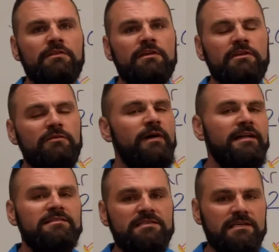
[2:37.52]
then you
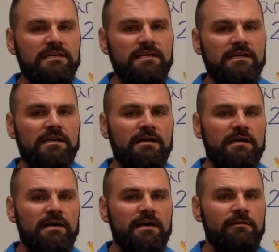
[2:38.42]
might see,
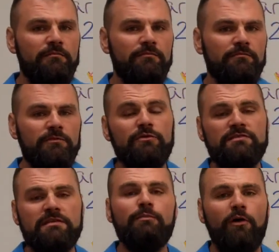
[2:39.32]
you
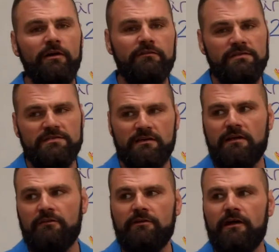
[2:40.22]
would see part of the
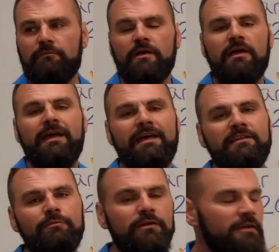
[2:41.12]
sun covered up.
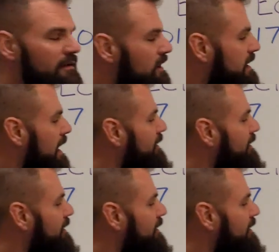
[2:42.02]
And depending on